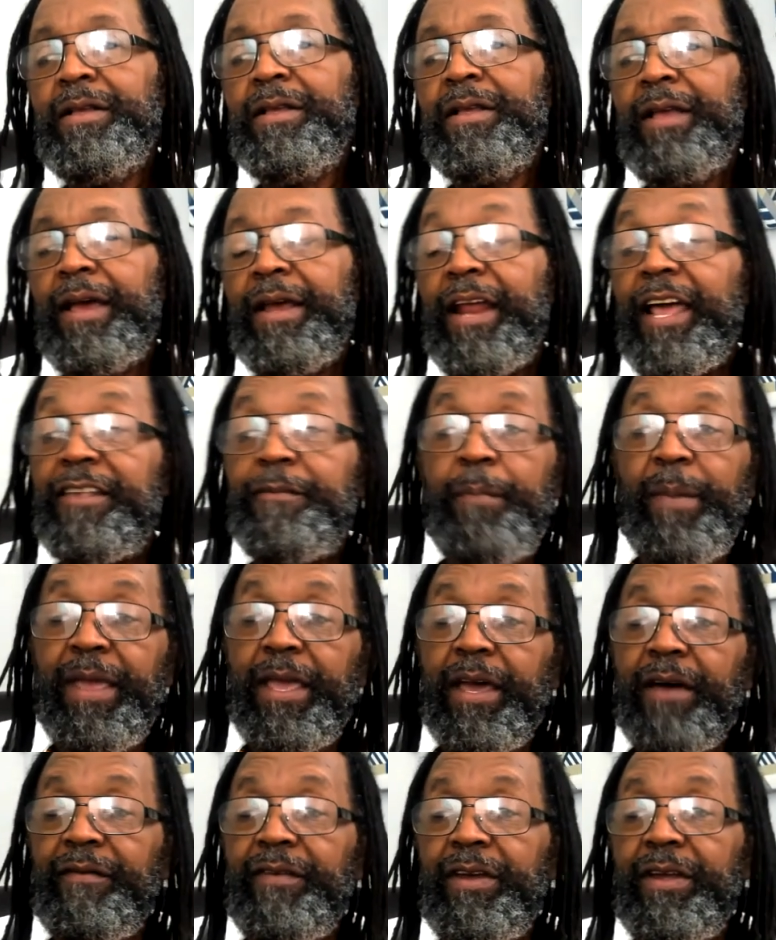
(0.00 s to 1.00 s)
and I speak
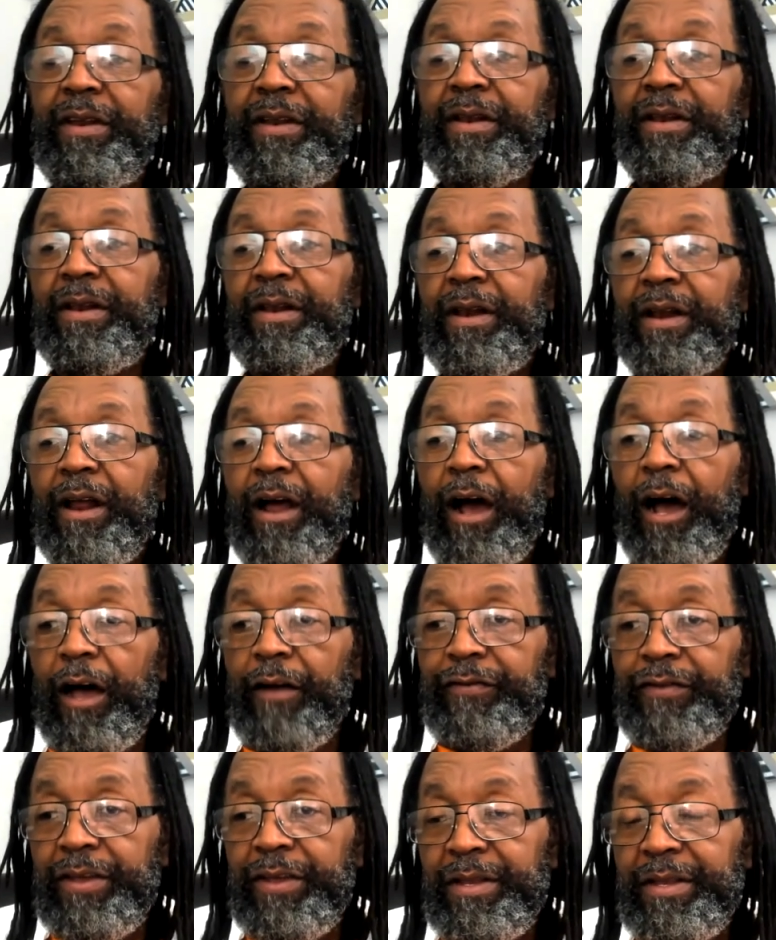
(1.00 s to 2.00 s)
of it
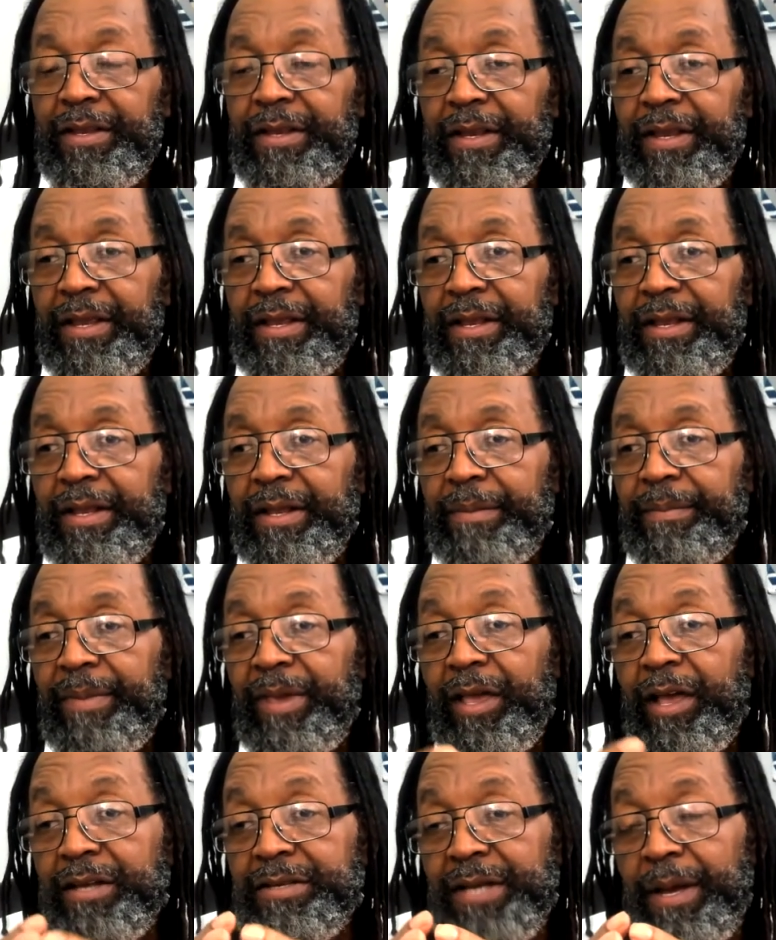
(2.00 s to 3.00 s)
often
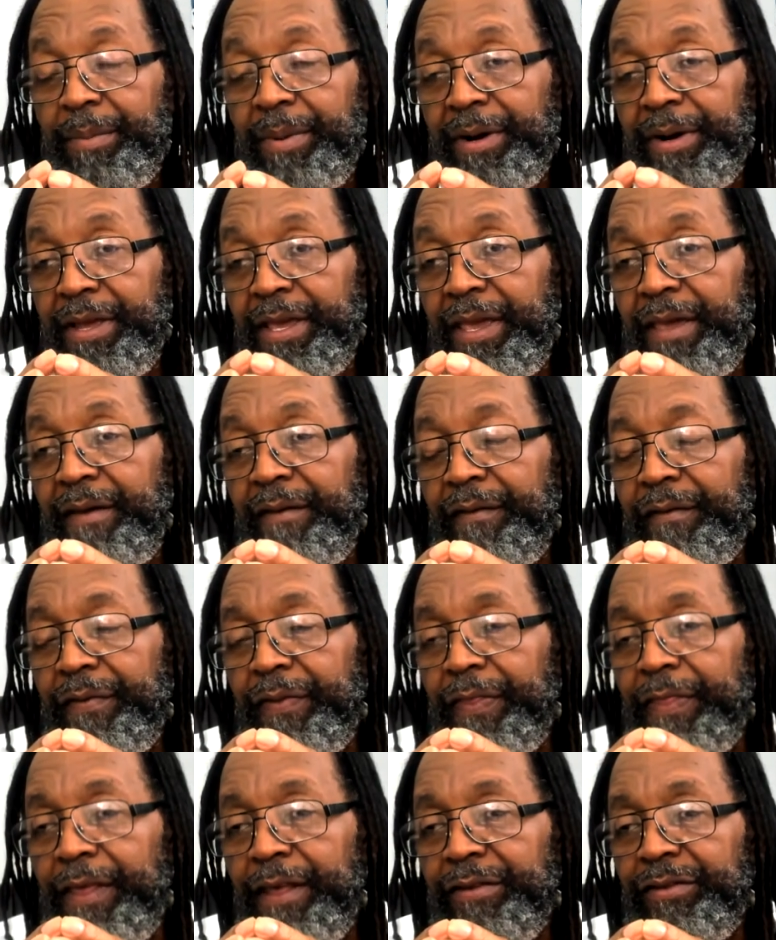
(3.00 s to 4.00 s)
because I believe
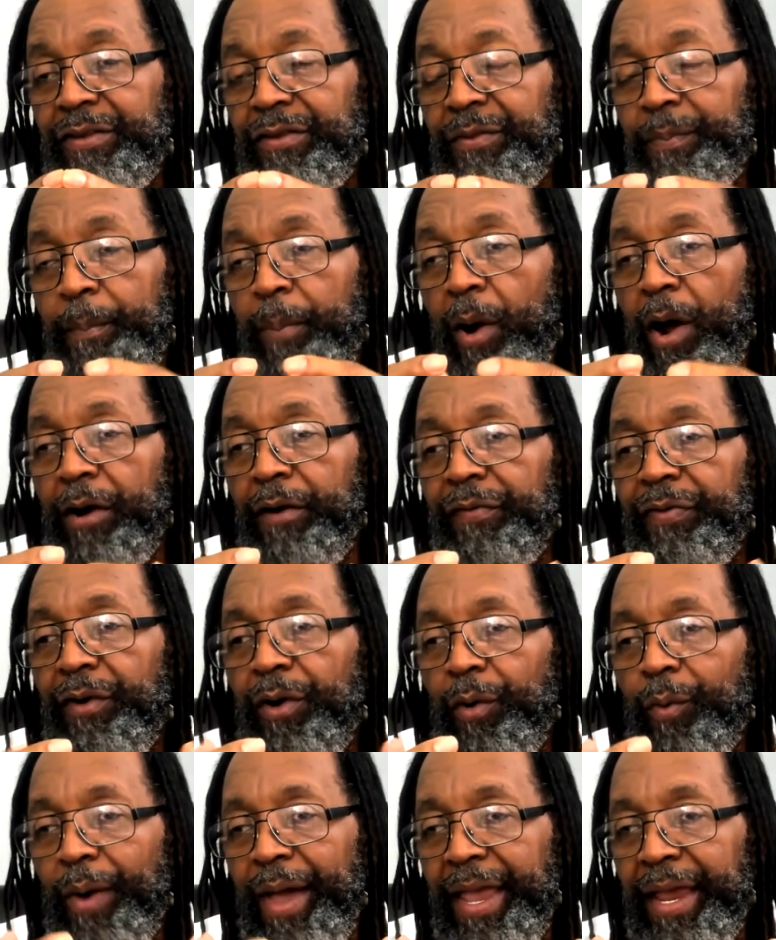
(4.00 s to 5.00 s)
this is part of the
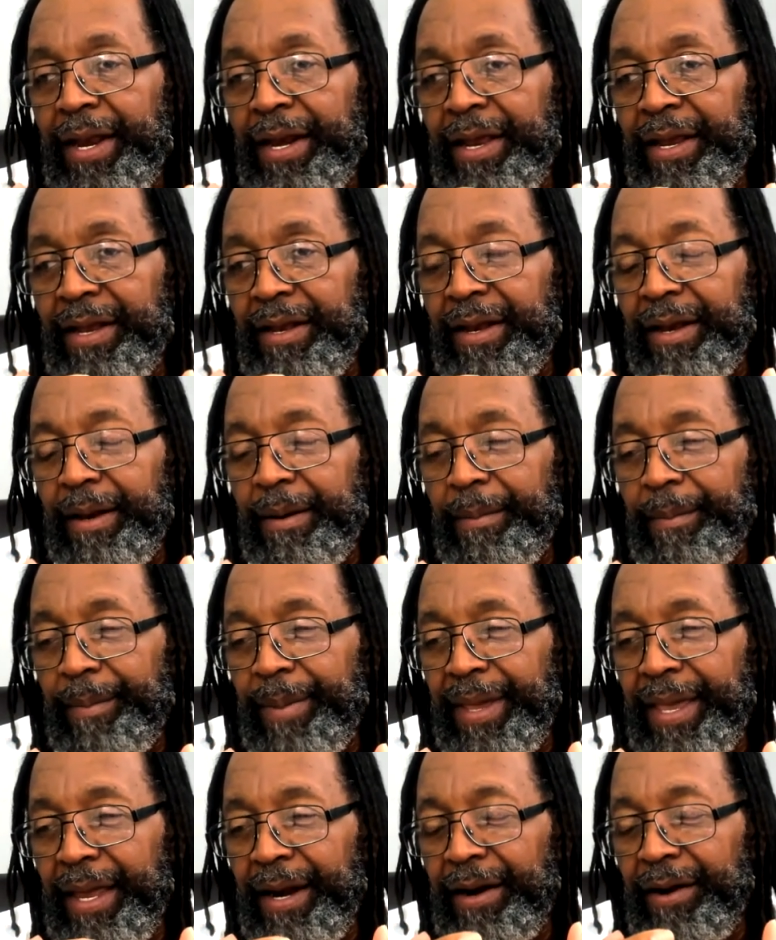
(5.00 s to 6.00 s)
awakening,
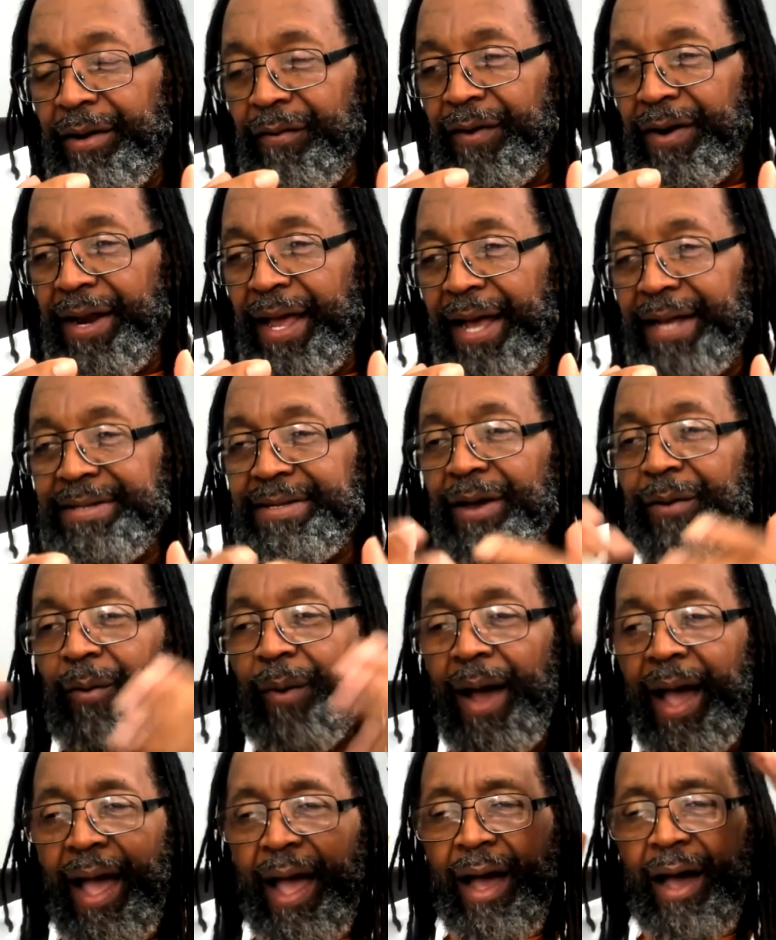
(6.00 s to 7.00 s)
beginning to realize that,
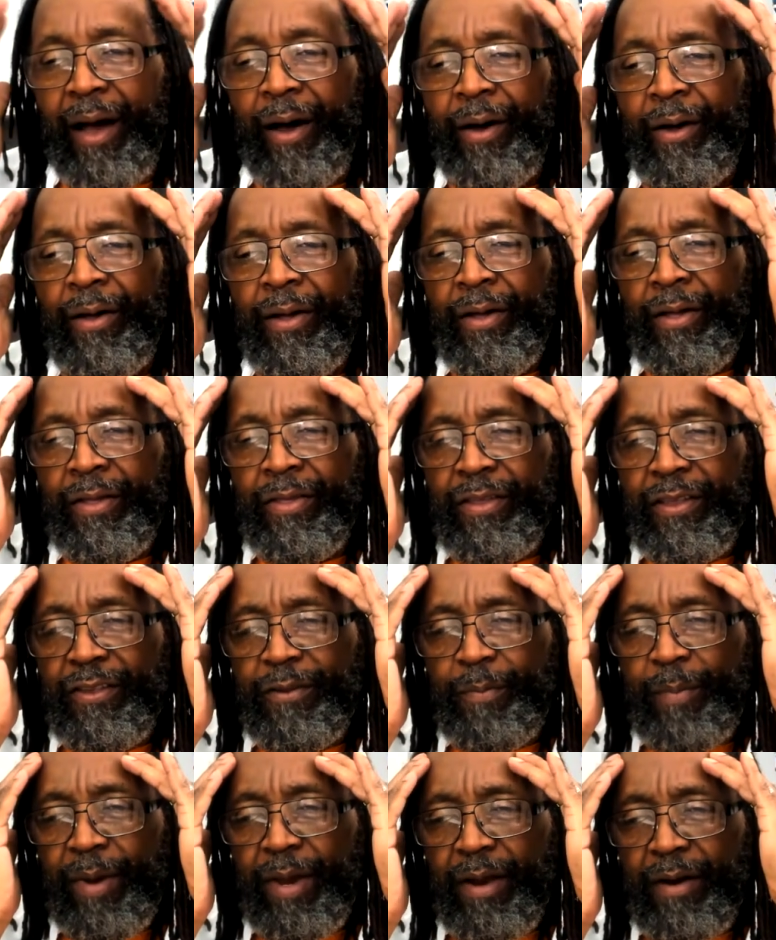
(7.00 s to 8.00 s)
wow, the
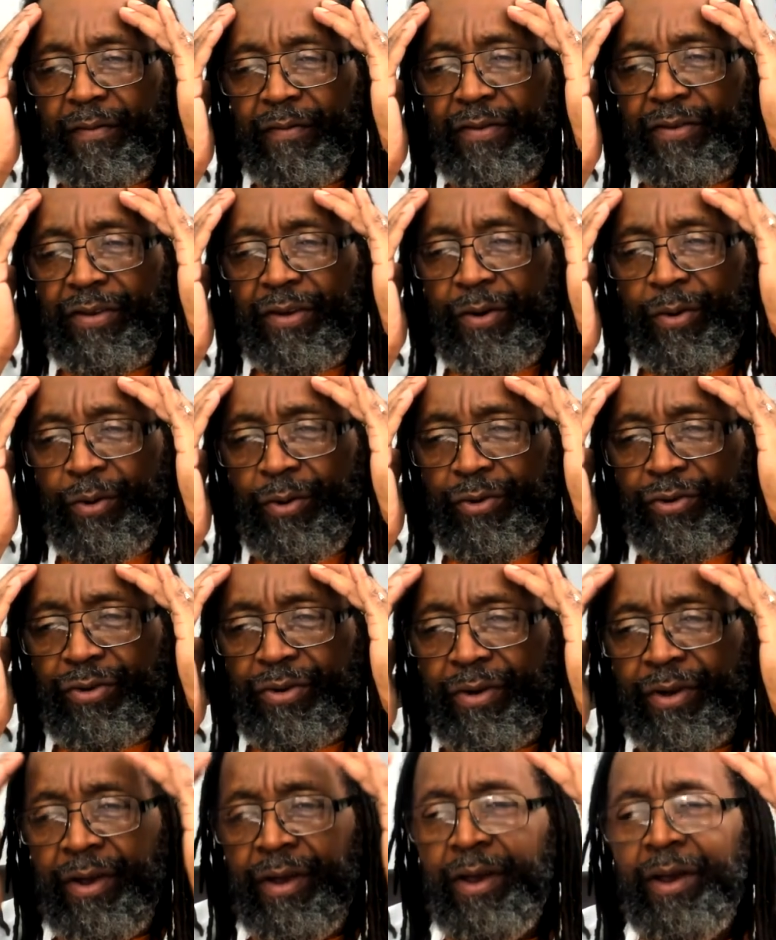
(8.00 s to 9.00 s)
spirit of
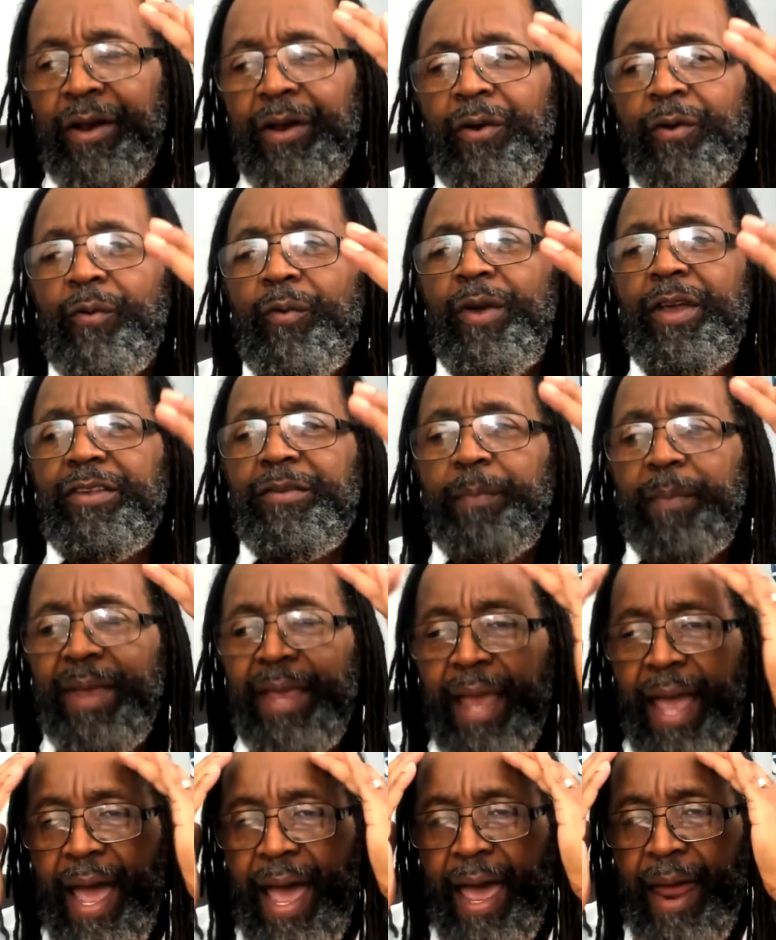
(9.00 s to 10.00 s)
Yahushua reach
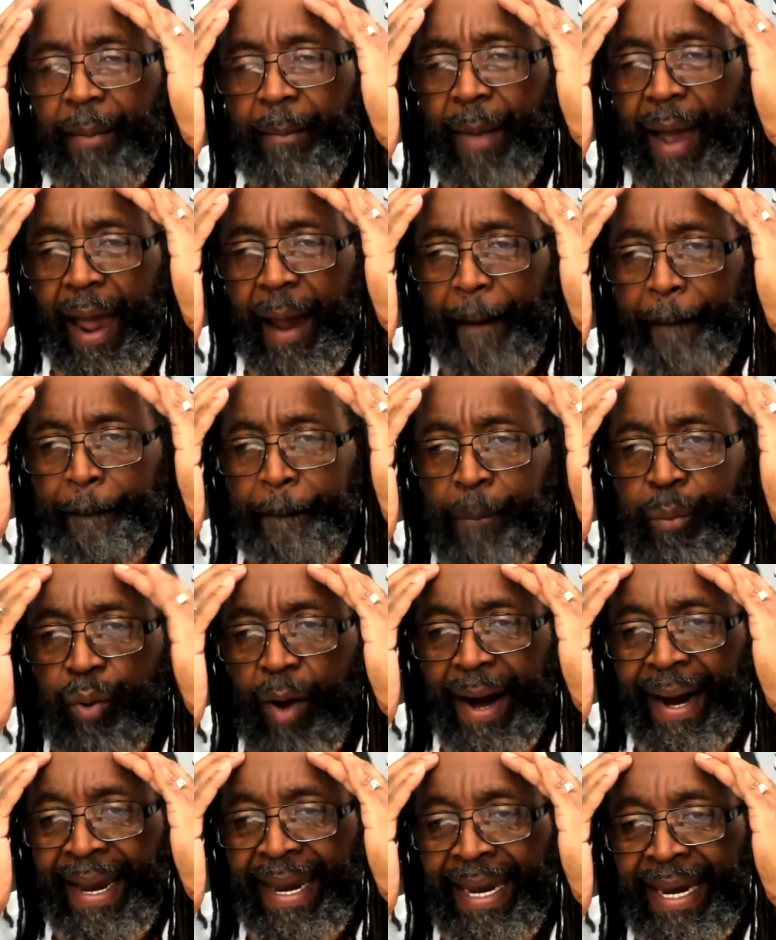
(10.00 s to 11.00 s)
beyond my
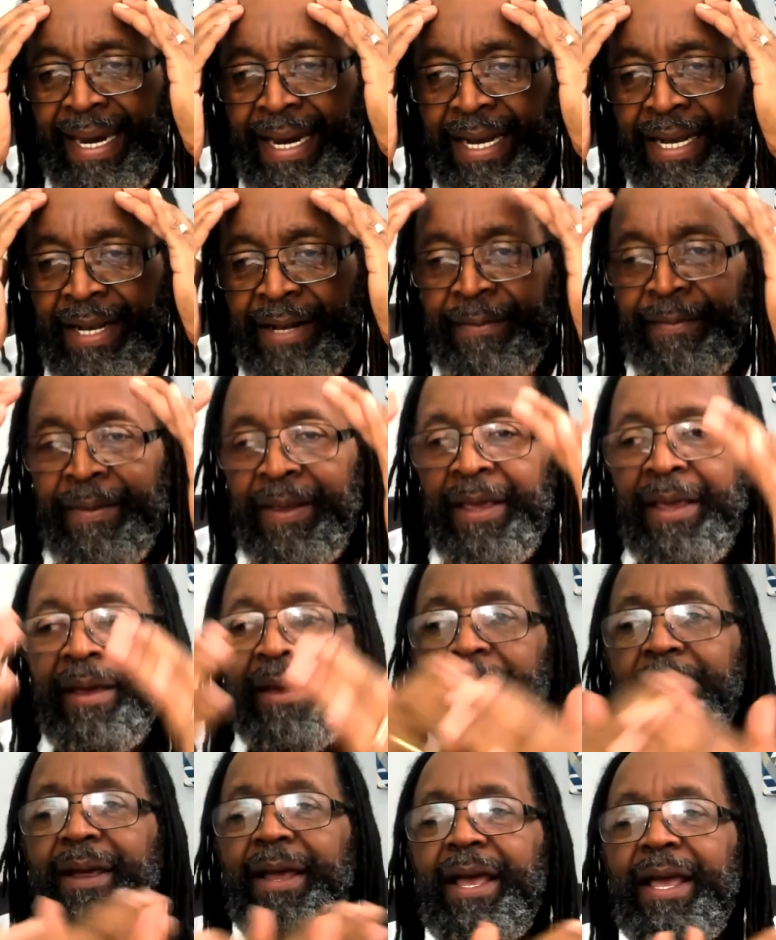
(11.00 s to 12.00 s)
brain
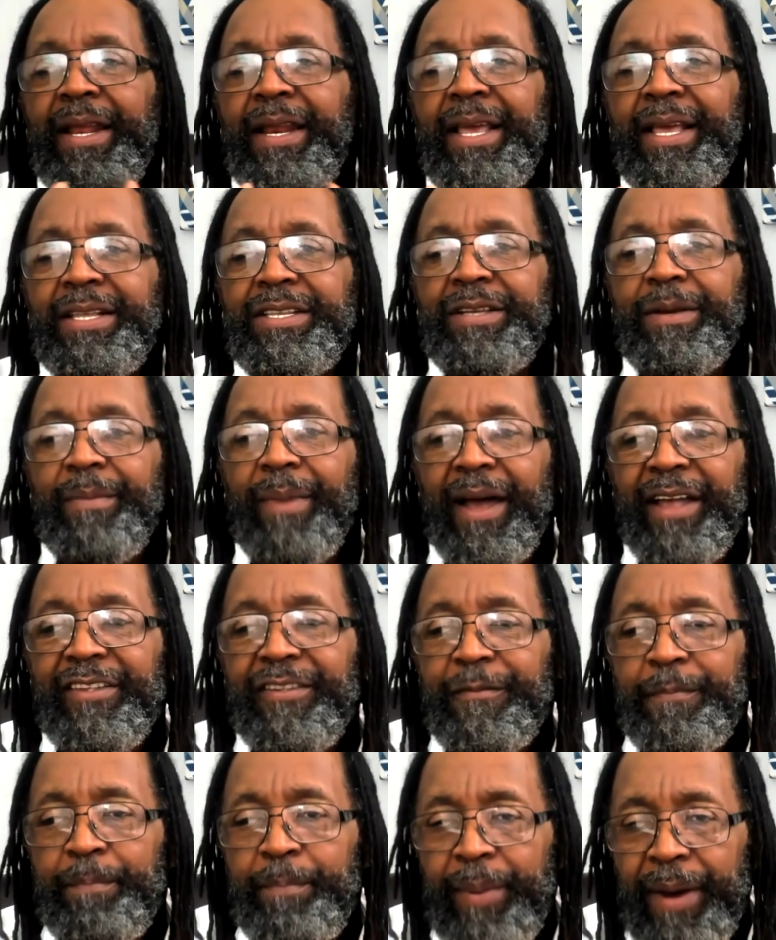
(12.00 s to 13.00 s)
and into my
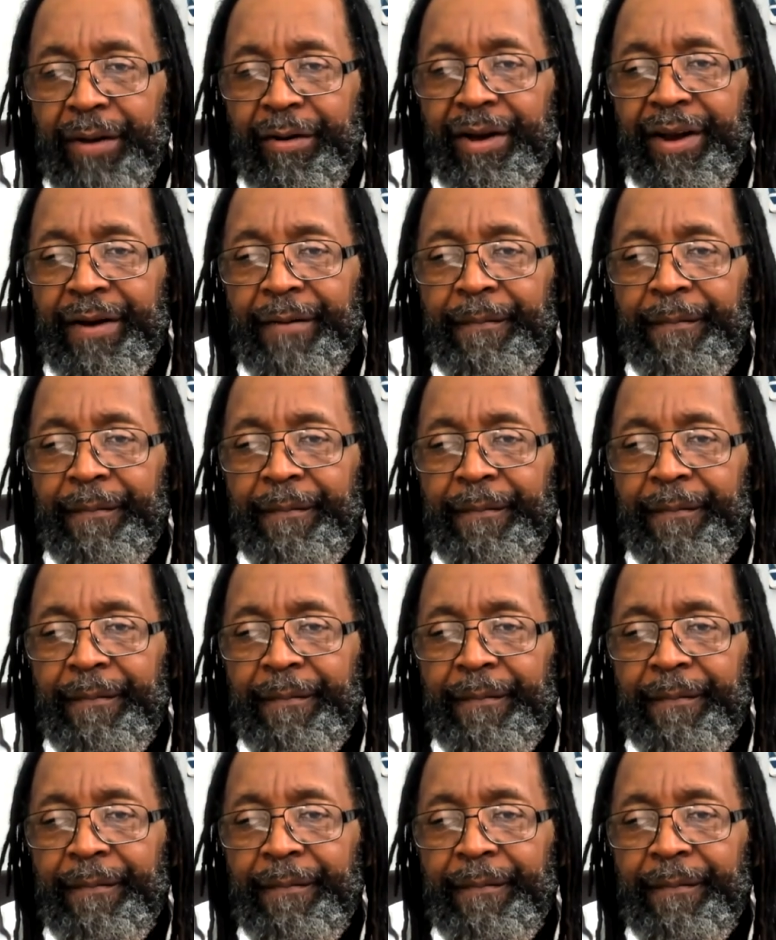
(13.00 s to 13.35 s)
spirit.